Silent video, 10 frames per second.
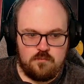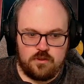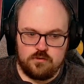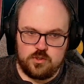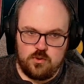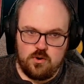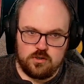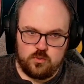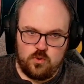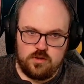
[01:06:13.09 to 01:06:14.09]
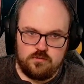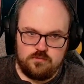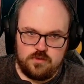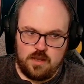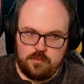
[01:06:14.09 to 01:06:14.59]
But those two cards would
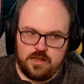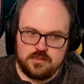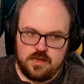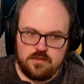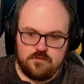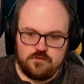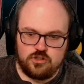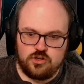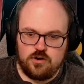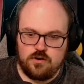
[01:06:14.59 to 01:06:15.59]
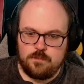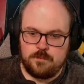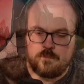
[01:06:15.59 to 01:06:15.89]
get played together for sure.